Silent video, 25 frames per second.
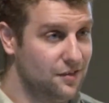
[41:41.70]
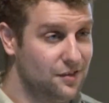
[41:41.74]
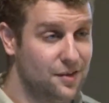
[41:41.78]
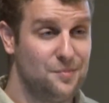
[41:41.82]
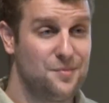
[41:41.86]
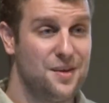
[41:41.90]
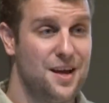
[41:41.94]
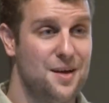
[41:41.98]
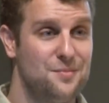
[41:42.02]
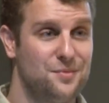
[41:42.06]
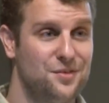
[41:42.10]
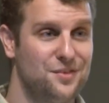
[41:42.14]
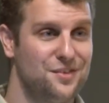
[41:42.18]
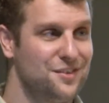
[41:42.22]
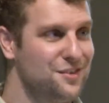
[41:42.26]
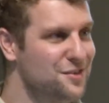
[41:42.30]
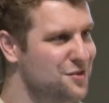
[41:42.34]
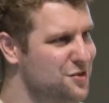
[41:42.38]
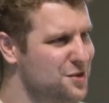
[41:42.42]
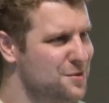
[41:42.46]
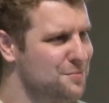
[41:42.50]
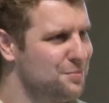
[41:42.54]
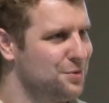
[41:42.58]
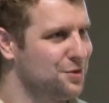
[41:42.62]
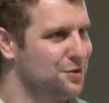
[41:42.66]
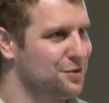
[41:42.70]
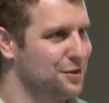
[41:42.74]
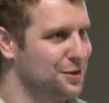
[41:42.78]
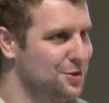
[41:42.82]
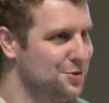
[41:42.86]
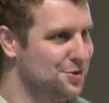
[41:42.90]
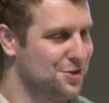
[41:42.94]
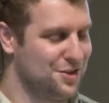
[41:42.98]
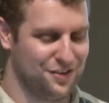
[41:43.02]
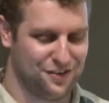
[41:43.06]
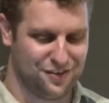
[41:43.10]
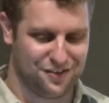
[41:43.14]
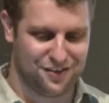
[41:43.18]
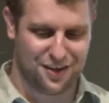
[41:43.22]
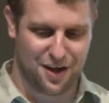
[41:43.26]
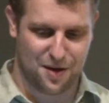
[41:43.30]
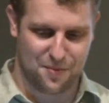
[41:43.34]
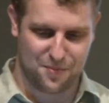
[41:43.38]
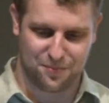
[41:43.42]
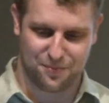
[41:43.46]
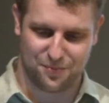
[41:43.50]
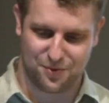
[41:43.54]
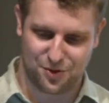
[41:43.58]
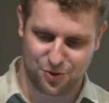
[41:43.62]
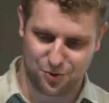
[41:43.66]
Sometimes simple solutions
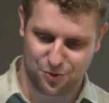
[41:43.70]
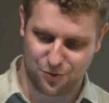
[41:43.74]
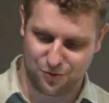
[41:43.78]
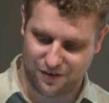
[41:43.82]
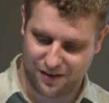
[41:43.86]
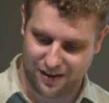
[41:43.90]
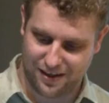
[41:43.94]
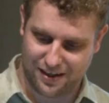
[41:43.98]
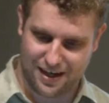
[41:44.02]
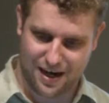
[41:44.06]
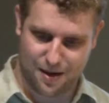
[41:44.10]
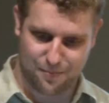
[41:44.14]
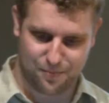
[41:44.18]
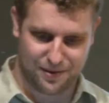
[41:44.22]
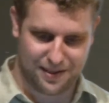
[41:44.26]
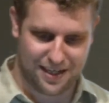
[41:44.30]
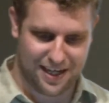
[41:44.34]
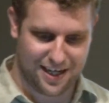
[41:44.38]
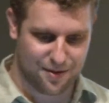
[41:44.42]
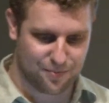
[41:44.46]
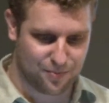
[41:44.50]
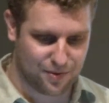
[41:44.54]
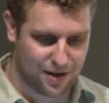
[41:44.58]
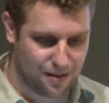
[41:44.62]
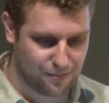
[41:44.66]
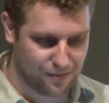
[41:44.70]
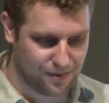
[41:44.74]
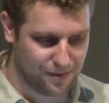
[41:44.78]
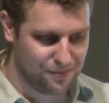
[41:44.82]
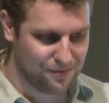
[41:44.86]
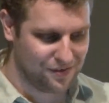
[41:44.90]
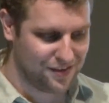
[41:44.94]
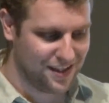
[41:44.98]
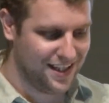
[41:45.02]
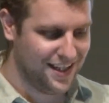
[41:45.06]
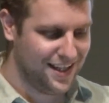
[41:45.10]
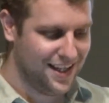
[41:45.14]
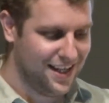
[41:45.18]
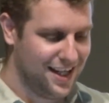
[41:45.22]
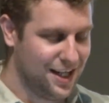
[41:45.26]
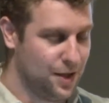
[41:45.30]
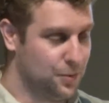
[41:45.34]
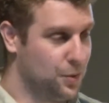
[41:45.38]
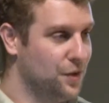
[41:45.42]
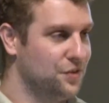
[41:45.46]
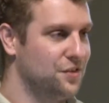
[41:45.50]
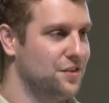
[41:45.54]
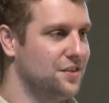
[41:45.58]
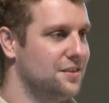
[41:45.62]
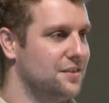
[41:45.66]
come to very complicated problems. And
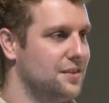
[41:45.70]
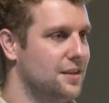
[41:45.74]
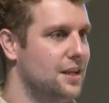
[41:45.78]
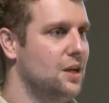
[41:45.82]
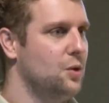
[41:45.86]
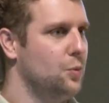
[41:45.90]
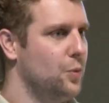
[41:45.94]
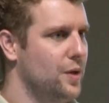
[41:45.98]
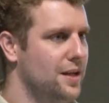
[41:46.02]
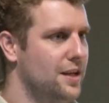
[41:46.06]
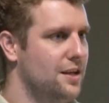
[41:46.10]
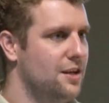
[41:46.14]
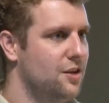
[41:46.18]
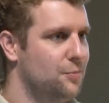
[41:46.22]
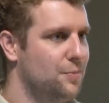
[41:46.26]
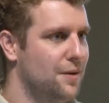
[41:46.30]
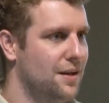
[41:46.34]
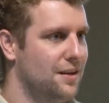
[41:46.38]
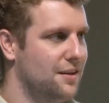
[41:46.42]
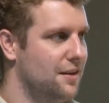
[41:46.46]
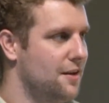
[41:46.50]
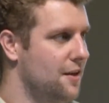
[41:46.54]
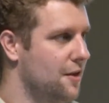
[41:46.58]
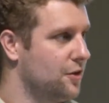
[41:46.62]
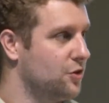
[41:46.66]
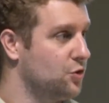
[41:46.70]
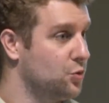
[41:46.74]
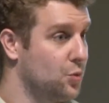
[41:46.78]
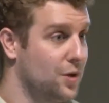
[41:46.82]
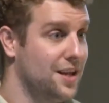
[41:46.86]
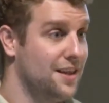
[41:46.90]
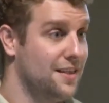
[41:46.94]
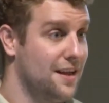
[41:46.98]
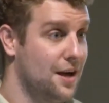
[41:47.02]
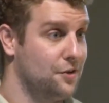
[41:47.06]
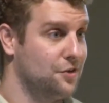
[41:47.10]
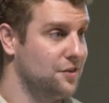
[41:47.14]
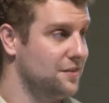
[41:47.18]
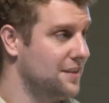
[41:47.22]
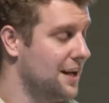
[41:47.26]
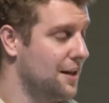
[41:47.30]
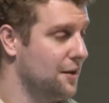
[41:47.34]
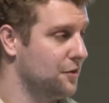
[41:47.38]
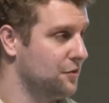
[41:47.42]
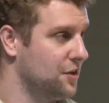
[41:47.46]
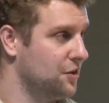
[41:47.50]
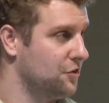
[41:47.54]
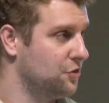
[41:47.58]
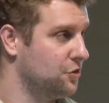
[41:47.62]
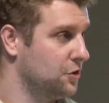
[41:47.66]
it wasn't, we need to spend another
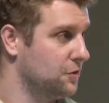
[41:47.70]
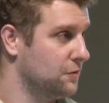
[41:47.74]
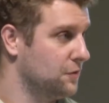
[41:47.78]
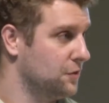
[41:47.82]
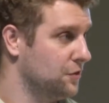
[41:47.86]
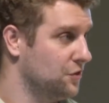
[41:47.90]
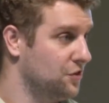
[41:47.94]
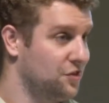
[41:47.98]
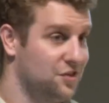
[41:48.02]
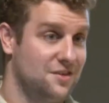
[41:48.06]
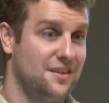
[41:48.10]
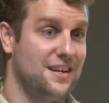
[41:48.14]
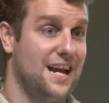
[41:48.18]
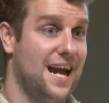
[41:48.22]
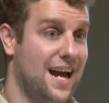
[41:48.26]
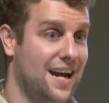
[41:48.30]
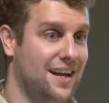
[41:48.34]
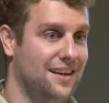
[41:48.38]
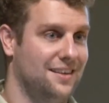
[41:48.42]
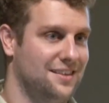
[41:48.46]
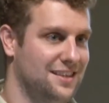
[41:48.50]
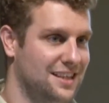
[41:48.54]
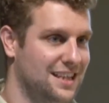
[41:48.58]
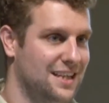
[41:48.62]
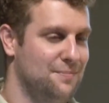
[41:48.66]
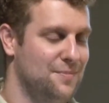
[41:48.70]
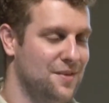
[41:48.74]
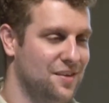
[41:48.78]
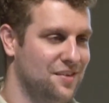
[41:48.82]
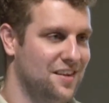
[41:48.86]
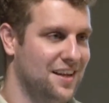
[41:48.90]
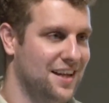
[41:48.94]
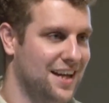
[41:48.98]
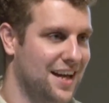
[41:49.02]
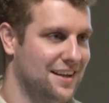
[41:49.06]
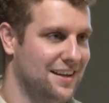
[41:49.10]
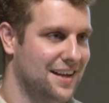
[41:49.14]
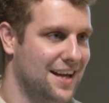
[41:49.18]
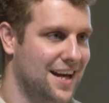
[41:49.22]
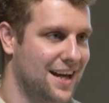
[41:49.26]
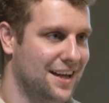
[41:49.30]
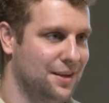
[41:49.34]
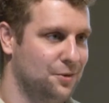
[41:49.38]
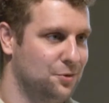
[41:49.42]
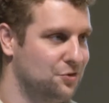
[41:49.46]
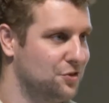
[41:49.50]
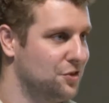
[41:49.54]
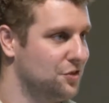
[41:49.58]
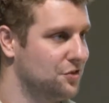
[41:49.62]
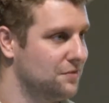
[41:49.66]
$20,000 on servers stat to keep this thing
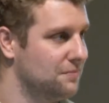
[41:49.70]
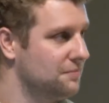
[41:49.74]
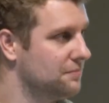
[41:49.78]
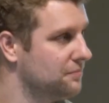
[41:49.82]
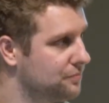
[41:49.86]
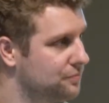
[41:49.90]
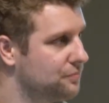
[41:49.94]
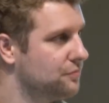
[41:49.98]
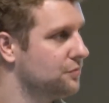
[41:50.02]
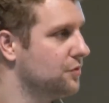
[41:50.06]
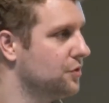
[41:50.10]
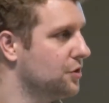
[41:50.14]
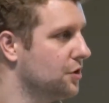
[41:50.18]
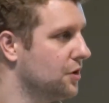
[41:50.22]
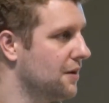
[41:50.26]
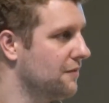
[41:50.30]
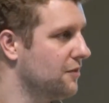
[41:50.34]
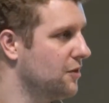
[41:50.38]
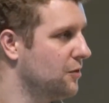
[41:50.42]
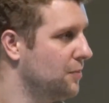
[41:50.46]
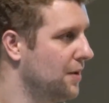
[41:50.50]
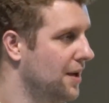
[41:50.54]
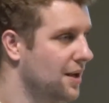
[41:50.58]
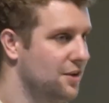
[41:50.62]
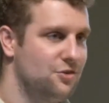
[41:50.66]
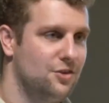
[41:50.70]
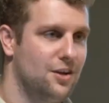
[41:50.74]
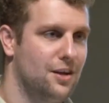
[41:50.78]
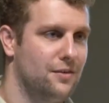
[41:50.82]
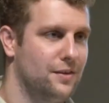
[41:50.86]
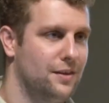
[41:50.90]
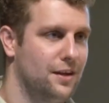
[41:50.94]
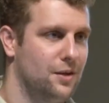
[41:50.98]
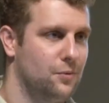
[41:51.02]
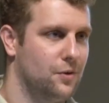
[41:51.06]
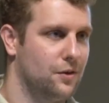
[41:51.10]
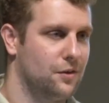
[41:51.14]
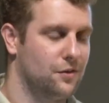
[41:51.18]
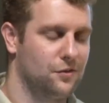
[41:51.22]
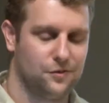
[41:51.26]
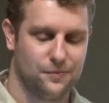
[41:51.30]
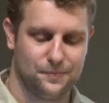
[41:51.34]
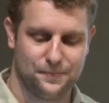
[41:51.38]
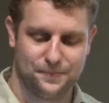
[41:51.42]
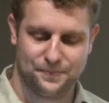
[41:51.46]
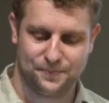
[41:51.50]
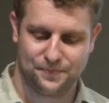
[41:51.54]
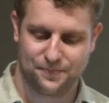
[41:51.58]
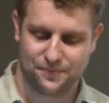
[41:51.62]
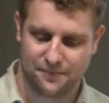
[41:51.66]
online. It was just, turn off this page, everything works.